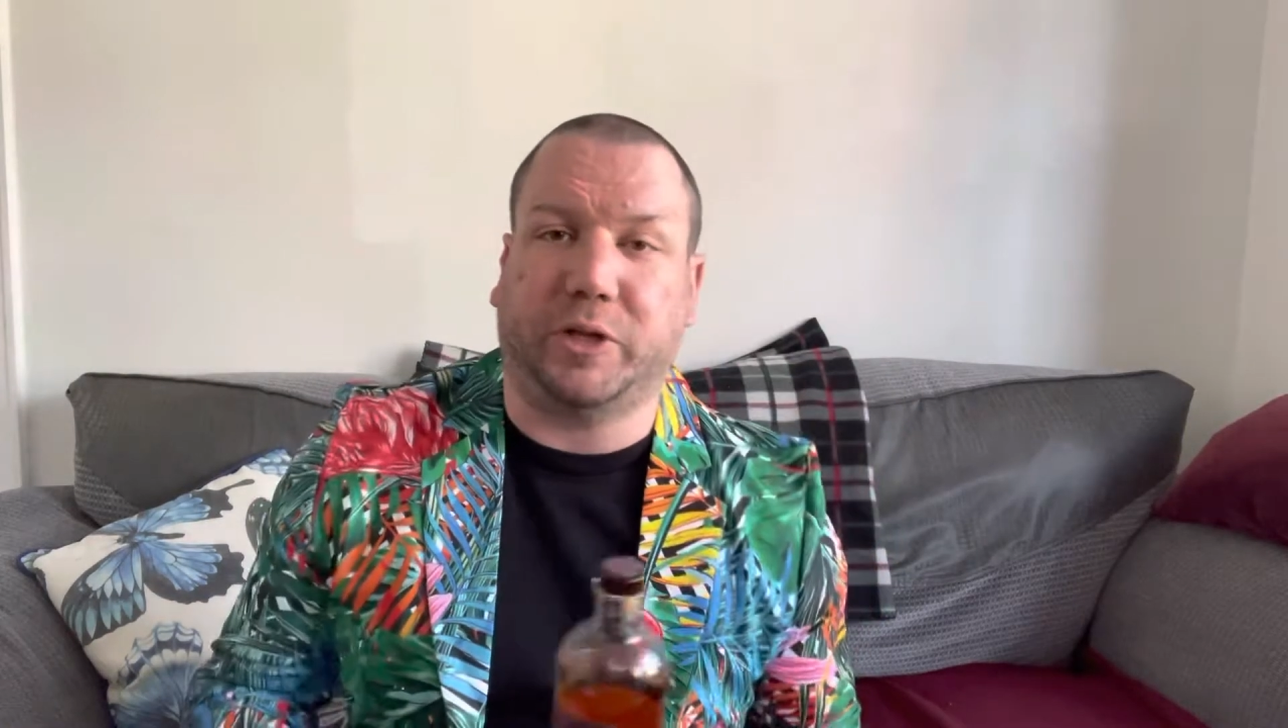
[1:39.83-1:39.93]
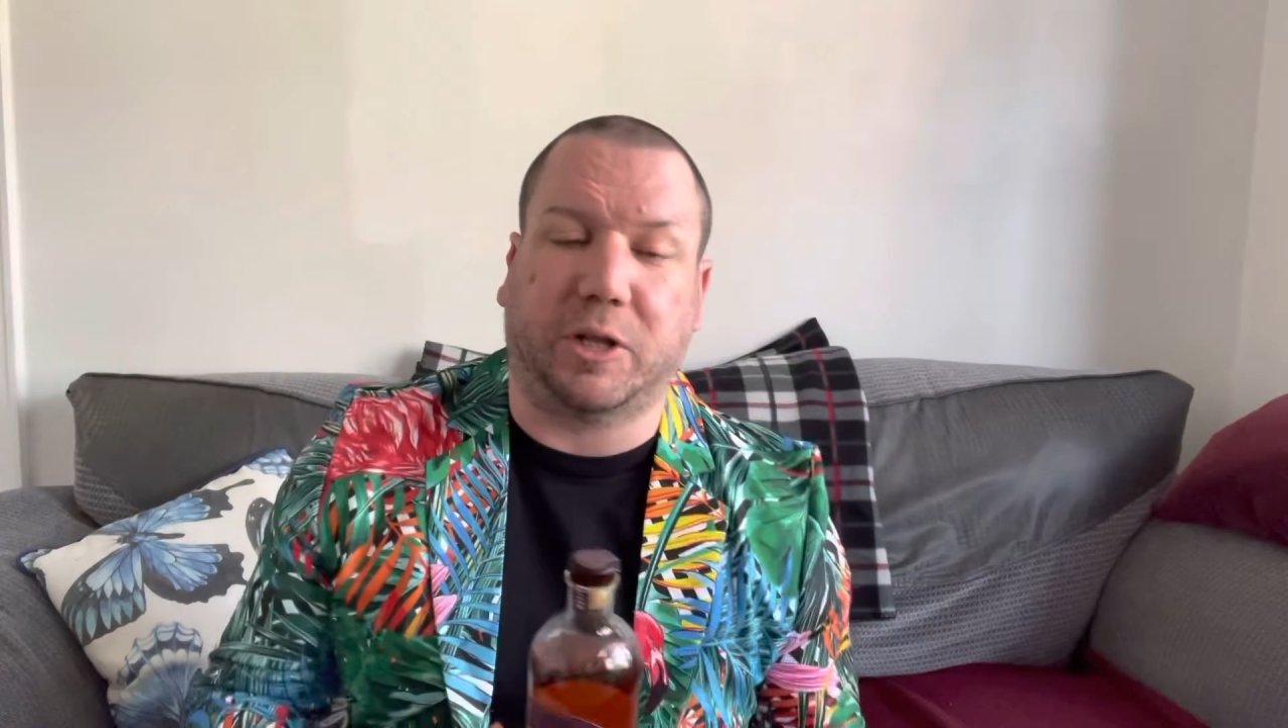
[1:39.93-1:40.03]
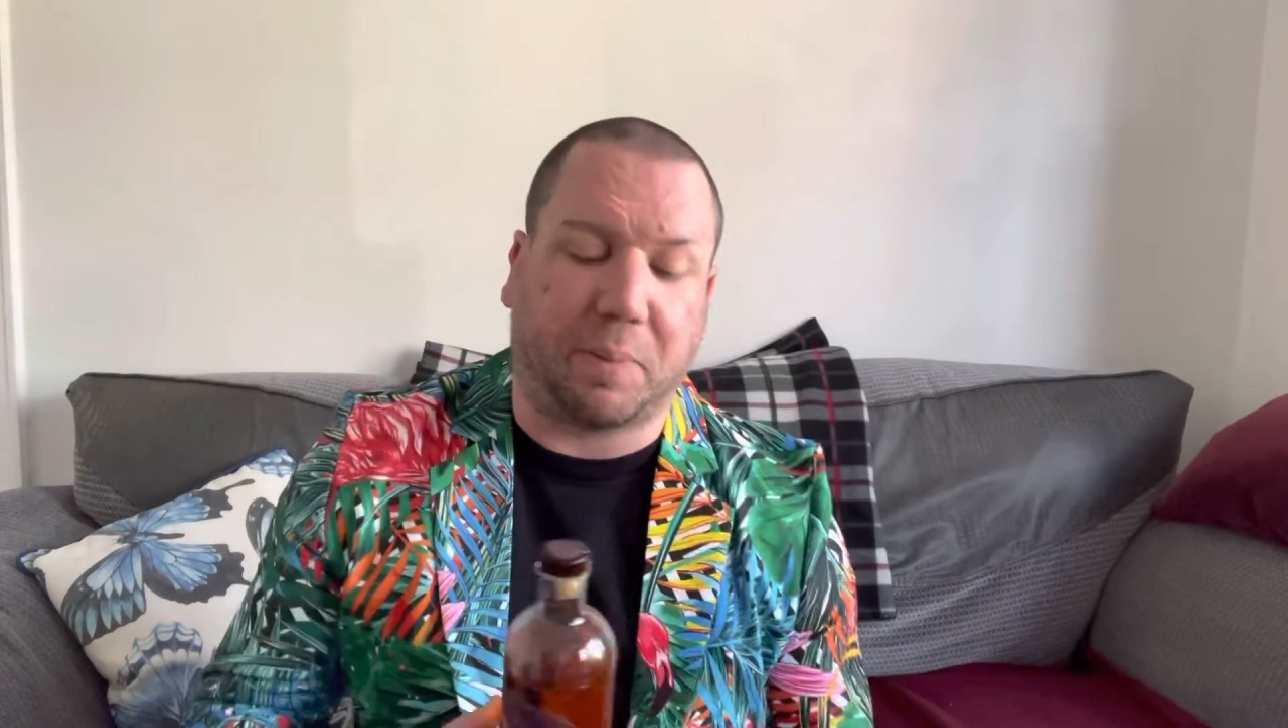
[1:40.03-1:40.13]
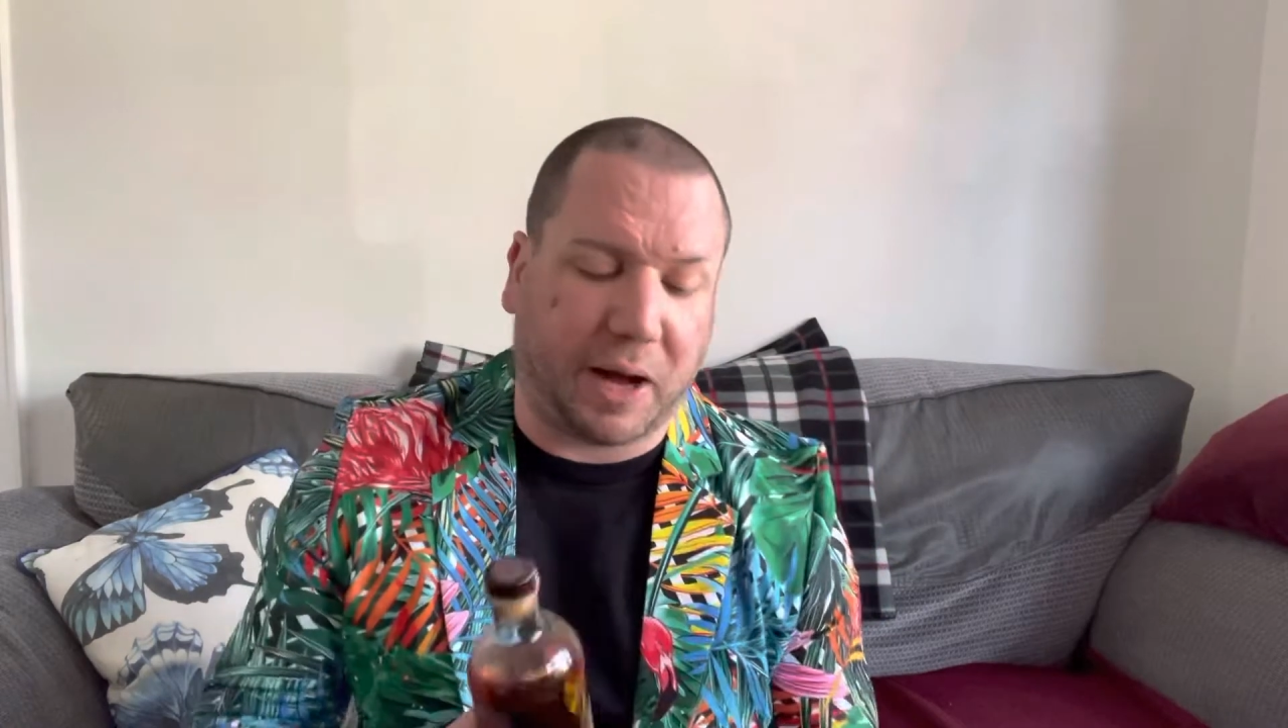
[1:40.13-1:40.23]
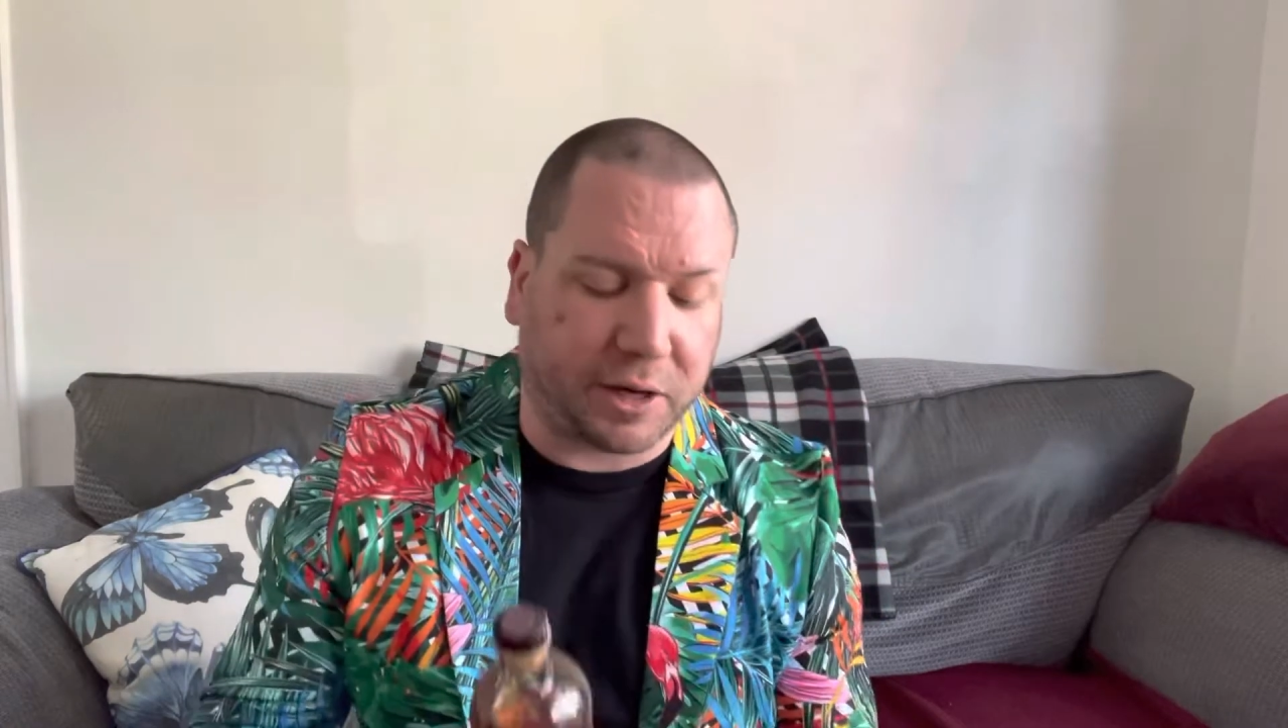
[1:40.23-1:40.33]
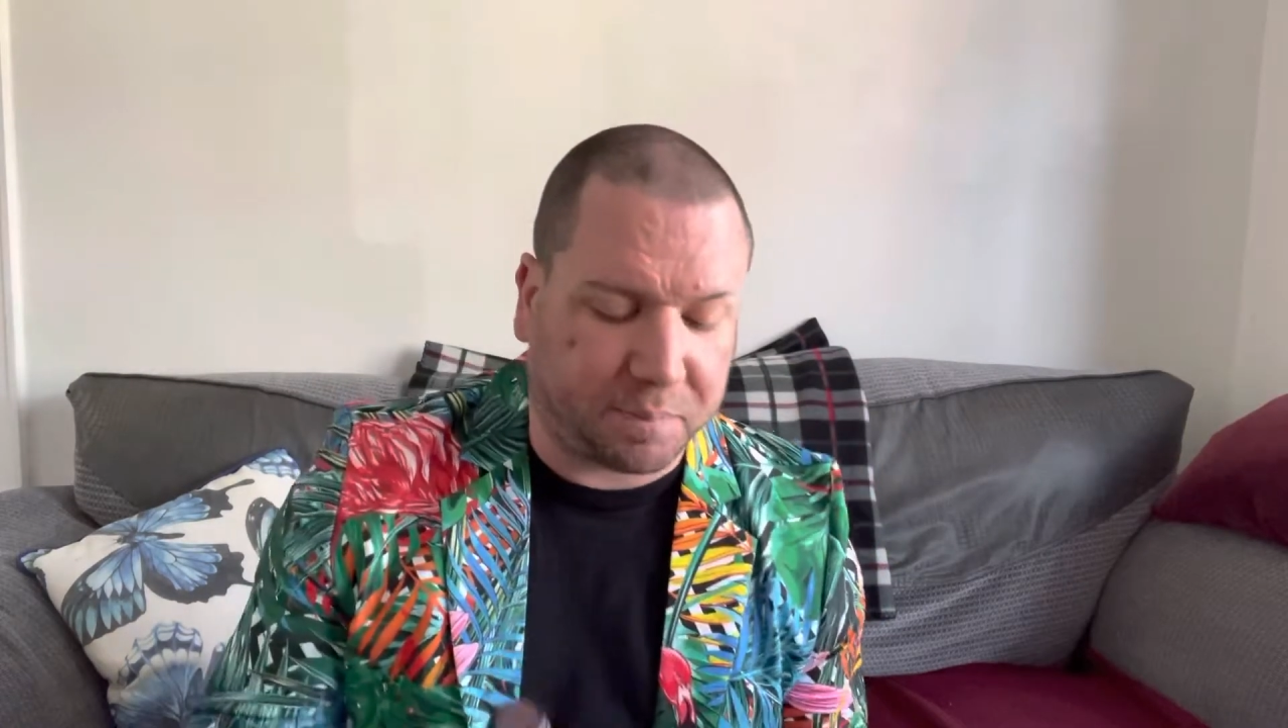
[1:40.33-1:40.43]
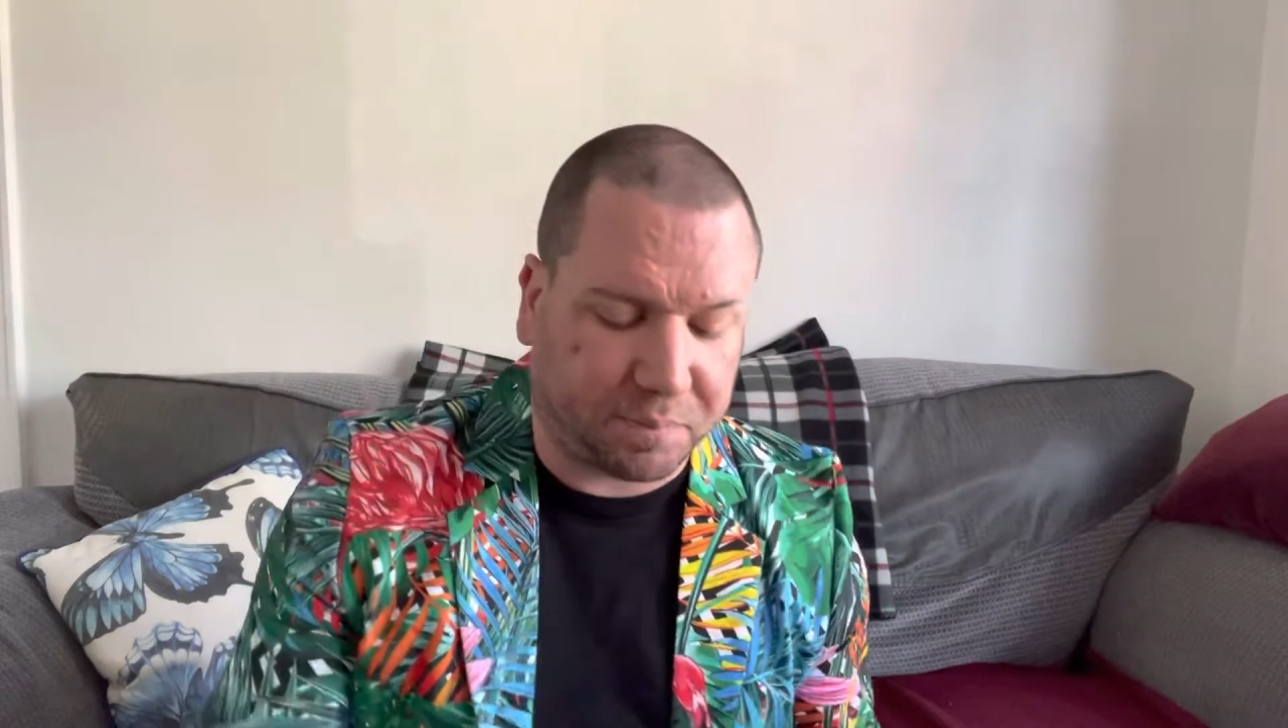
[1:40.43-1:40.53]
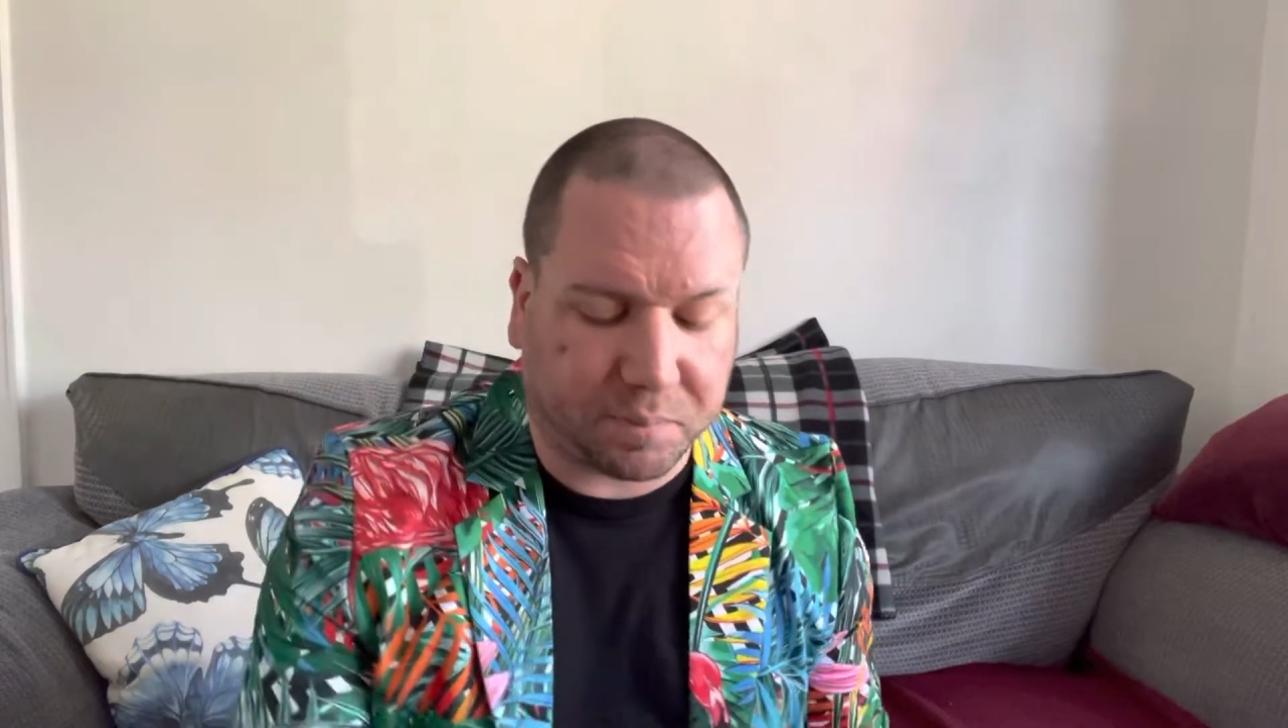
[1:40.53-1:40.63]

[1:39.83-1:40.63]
on the back,